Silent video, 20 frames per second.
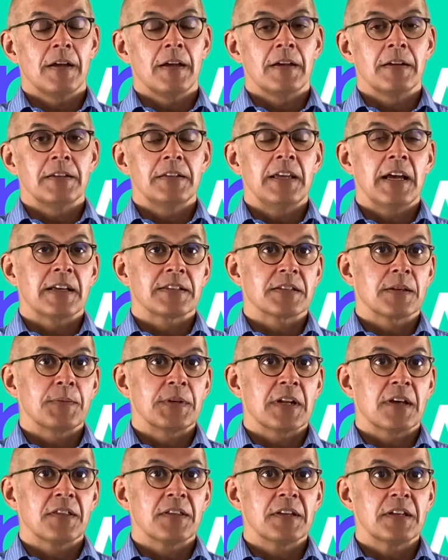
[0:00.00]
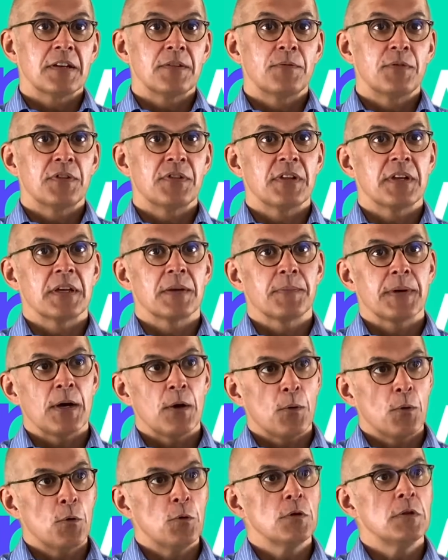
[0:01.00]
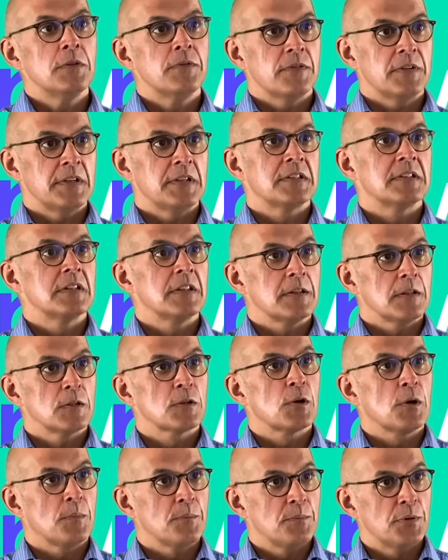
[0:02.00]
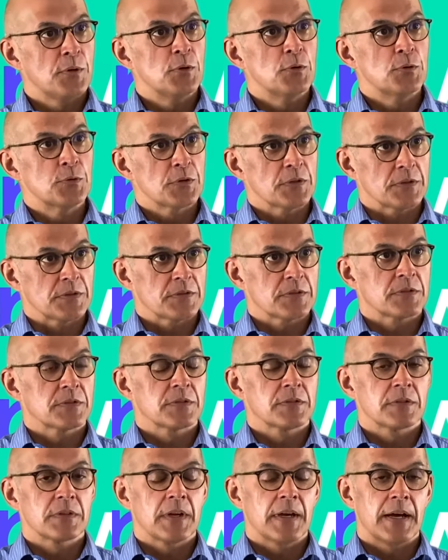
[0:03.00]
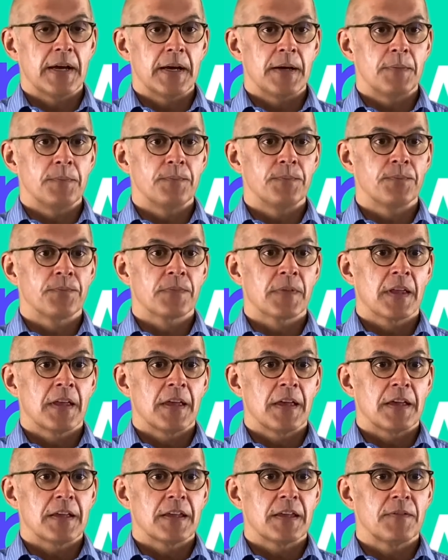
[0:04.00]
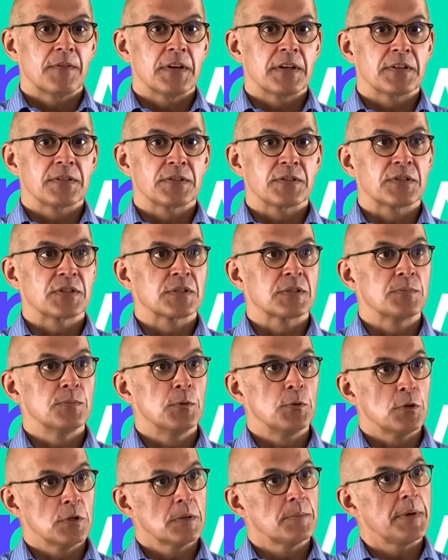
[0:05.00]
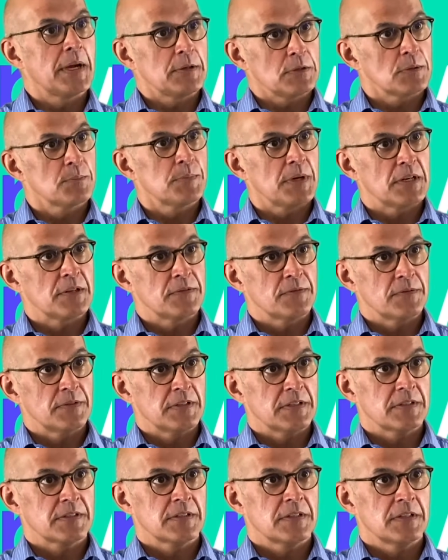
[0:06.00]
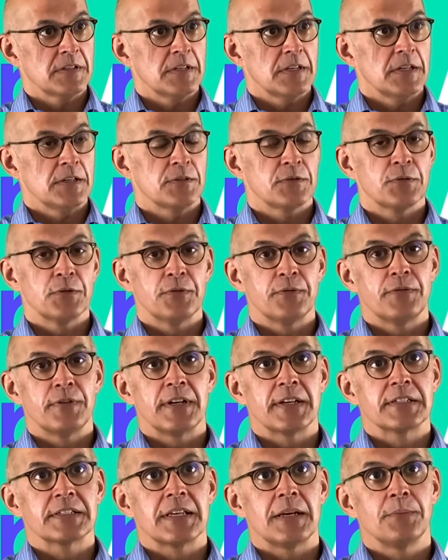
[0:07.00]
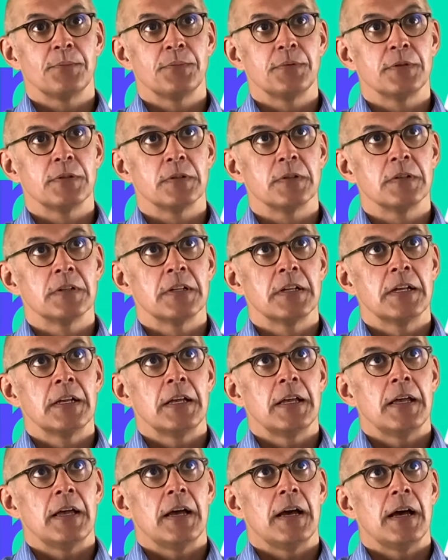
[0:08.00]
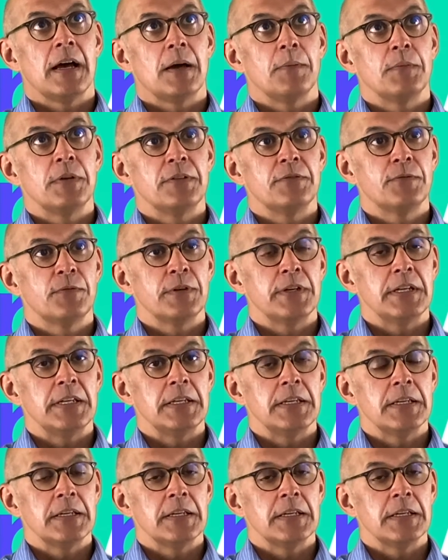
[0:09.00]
Yes, I mean, I think if we think about all of these little components giving us a small amount of benefit. So, for example, if we